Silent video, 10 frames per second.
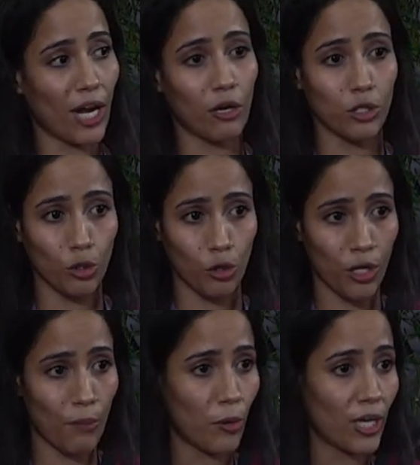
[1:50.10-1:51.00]
because of
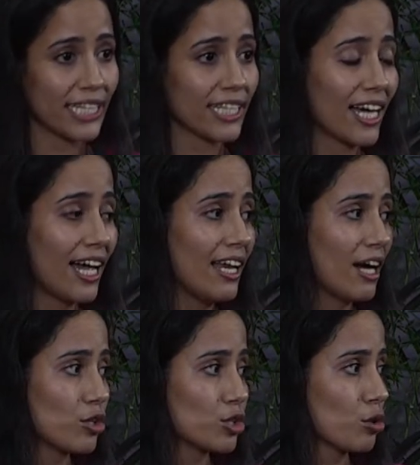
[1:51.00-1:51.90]
my
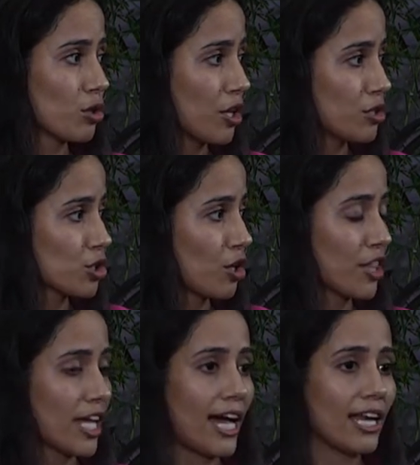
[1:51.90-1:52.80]
identity, but
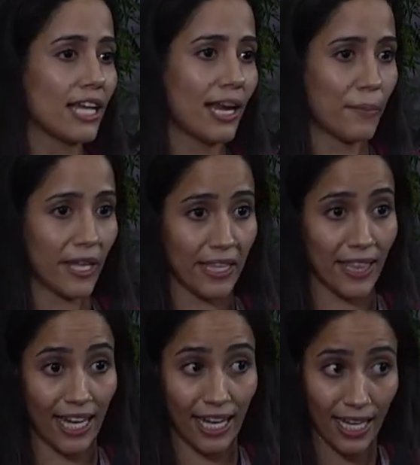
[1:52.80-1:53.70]
because of the
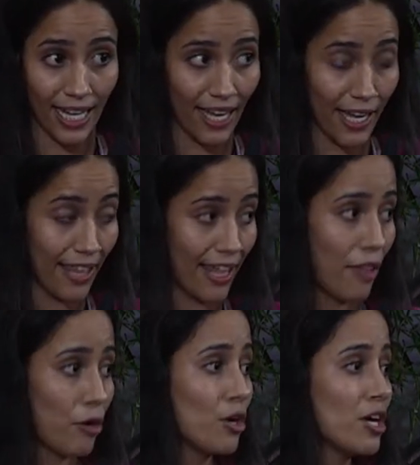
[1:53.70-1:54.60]

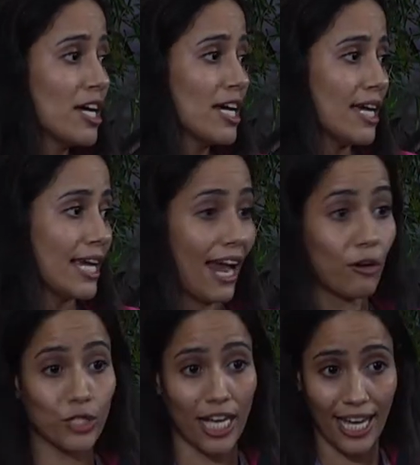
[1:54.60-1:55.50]
social
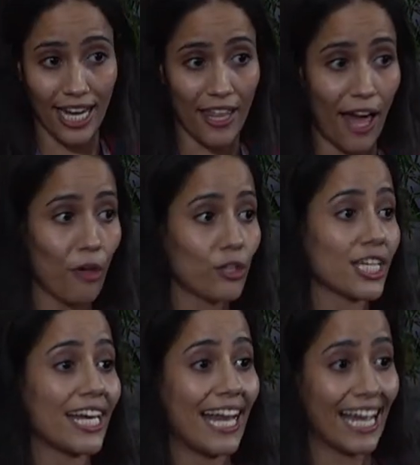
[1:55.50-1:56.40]
construction, the political
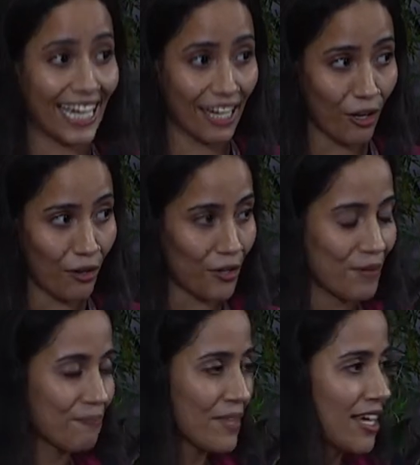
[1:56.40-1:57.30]
construction
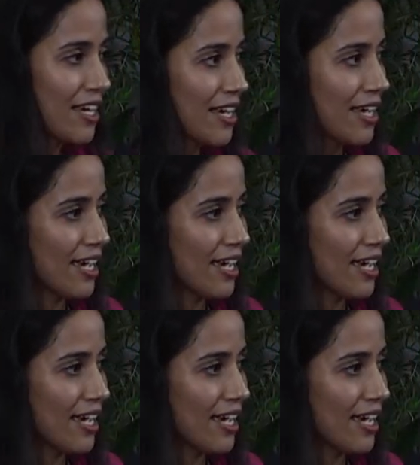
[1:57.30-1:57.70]
that I have